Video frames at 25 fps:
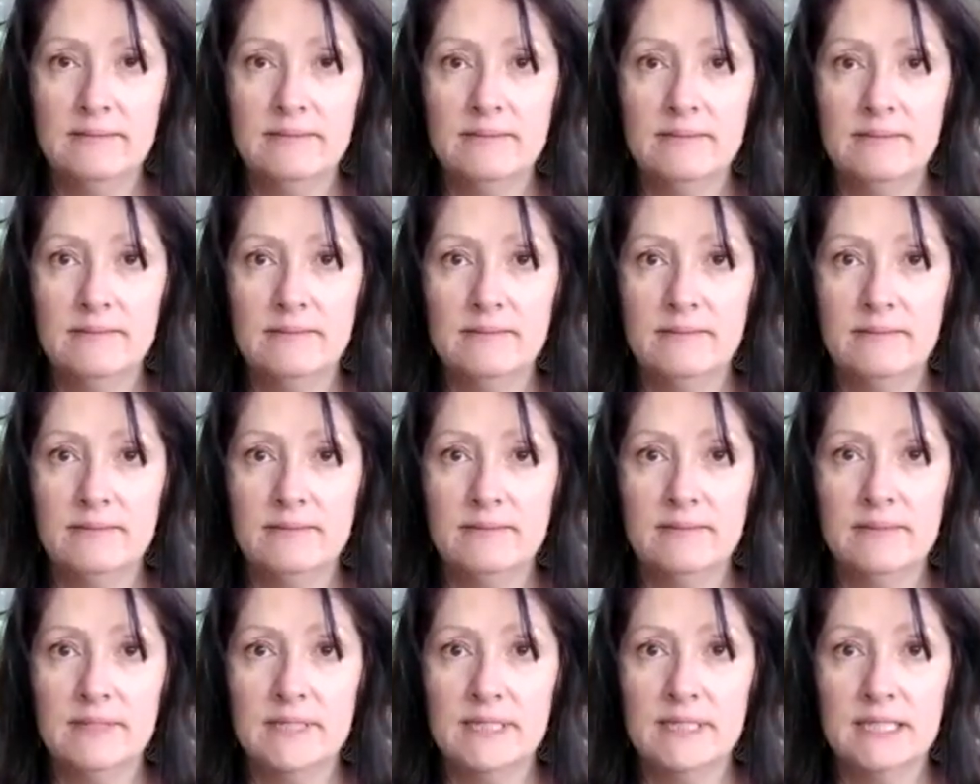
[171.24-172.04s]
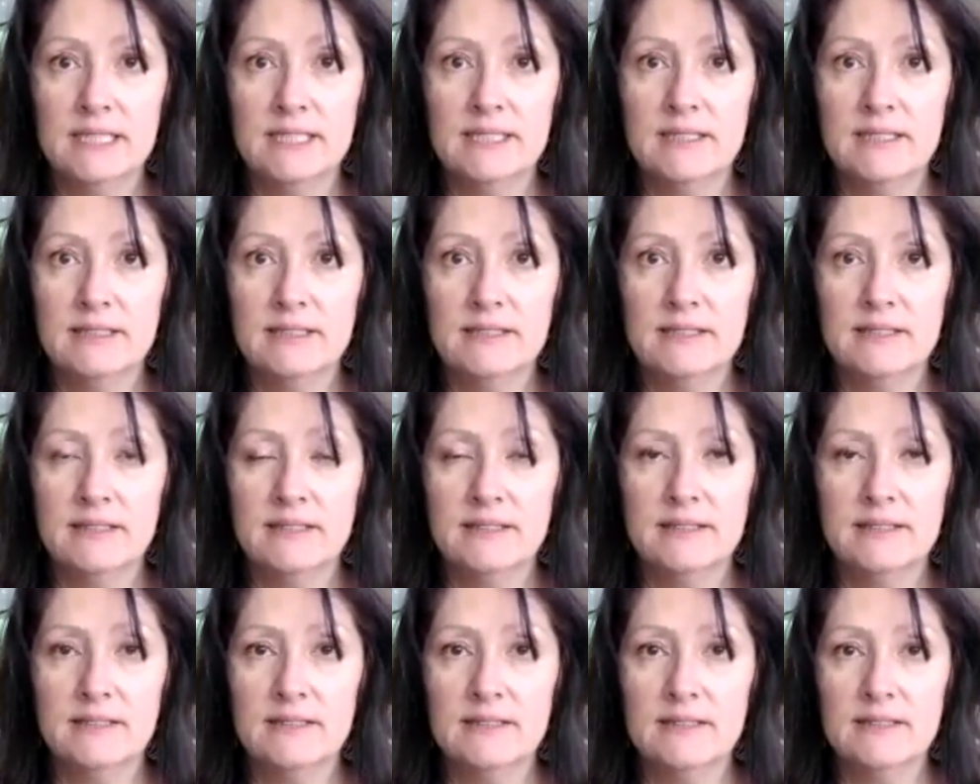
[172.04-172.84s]

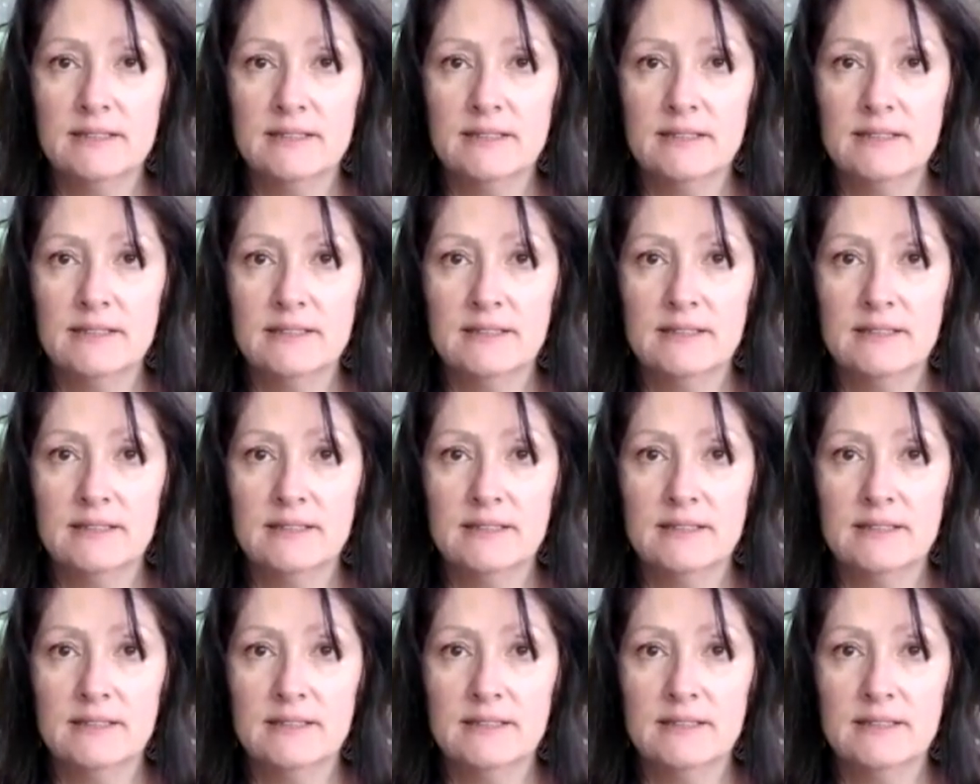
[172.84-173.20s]
[no speech]